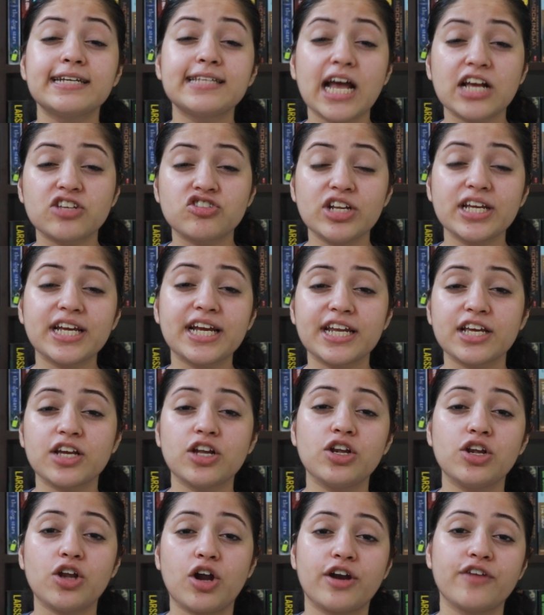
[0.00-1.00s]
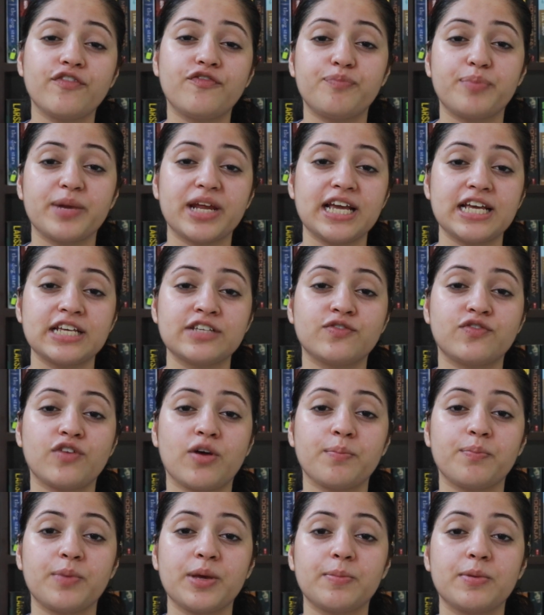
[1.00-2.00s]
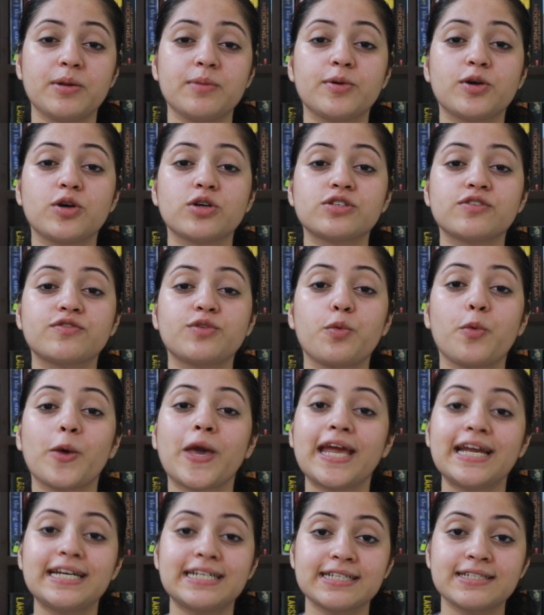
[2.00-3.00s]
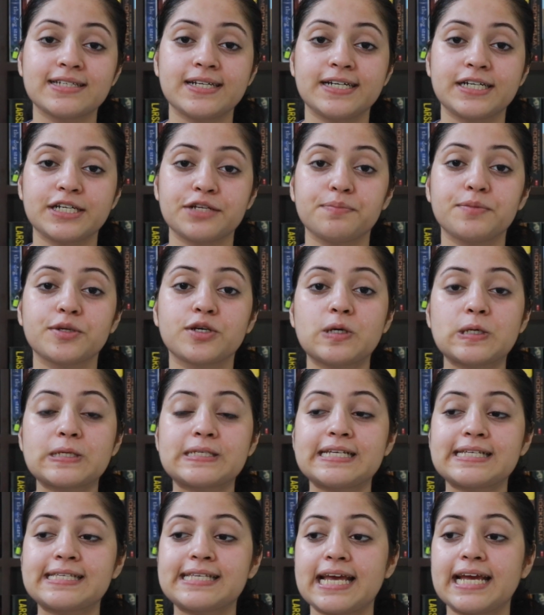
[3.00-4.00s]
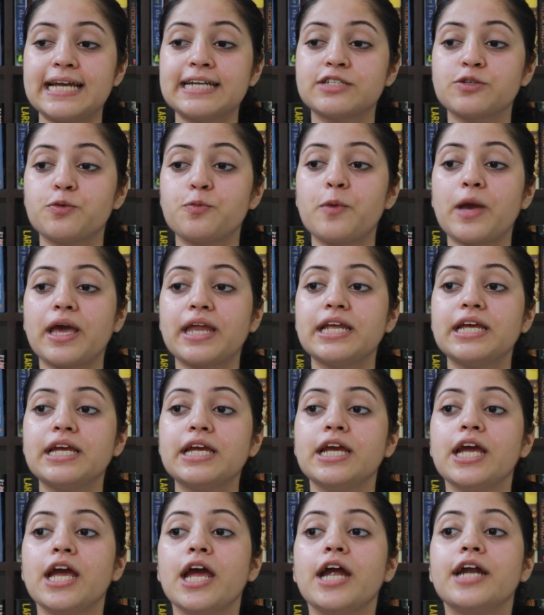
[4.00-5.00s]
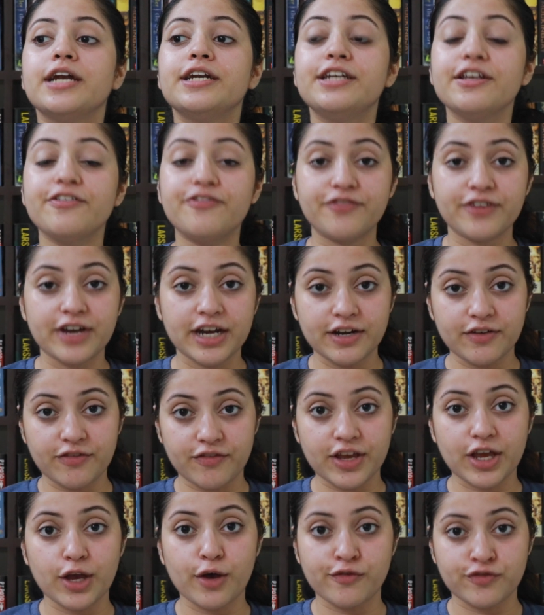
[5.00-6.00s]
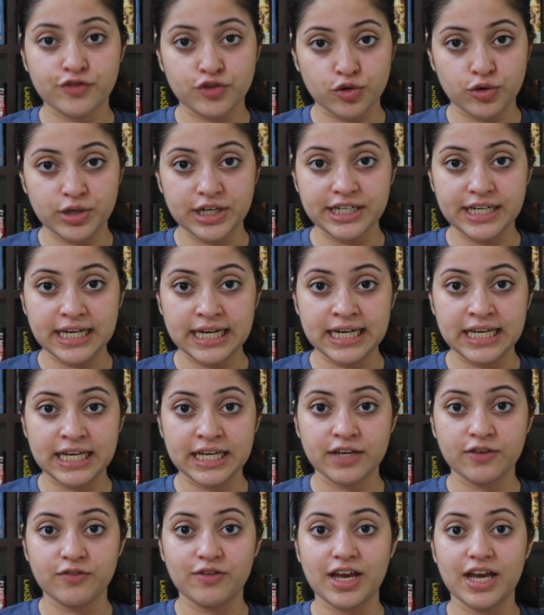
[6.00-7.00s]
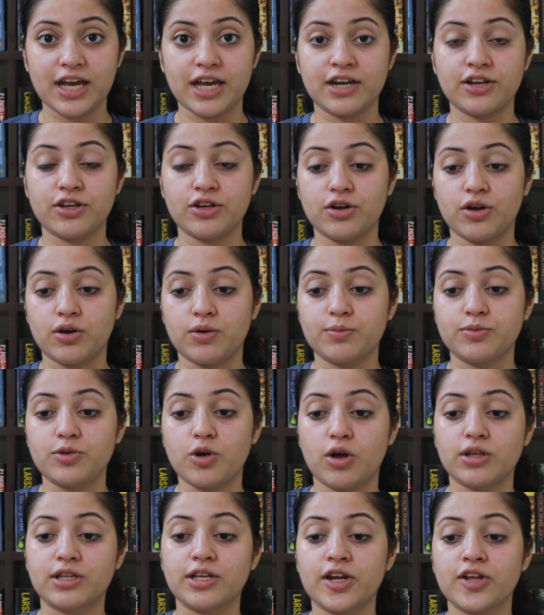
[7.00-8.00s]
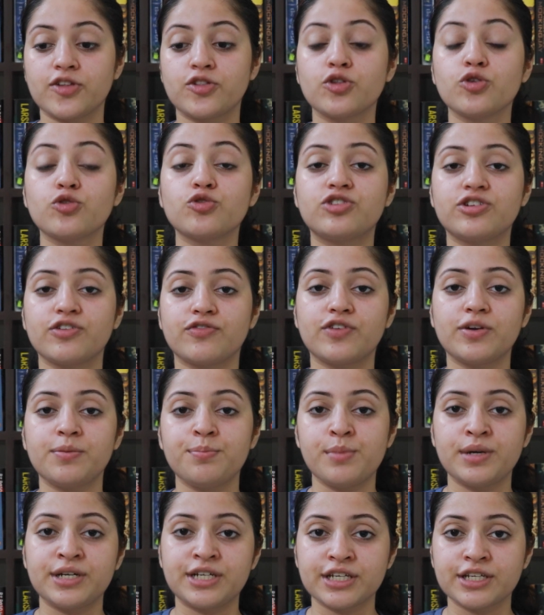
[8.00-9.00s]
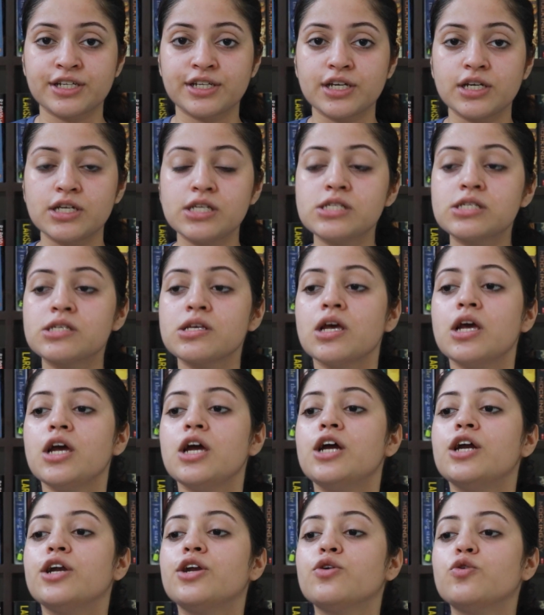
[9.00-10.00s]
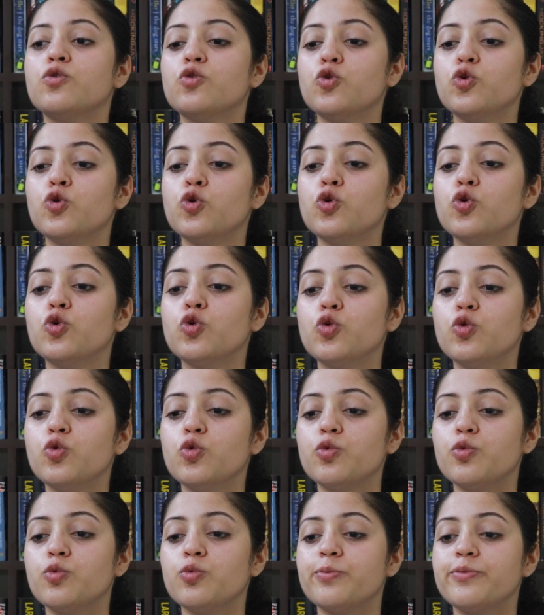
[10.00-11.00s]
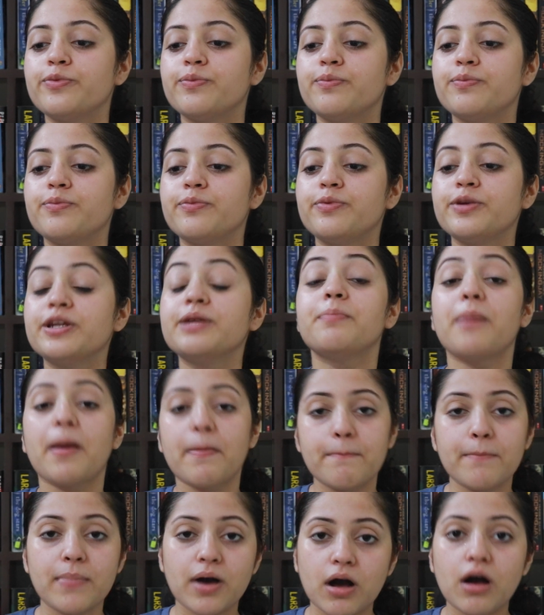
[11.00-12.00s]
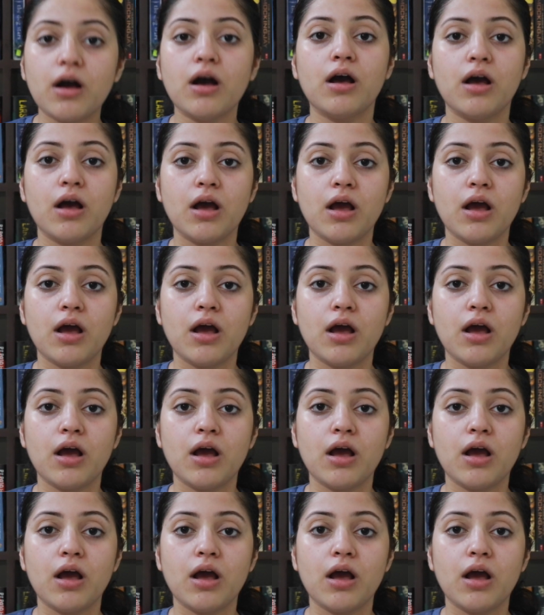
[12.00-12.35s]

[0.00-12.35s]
It's actually getting a lot of praise from people because of the way it is written, because they say it's a very different way of storytelling where the author has used different materials to remember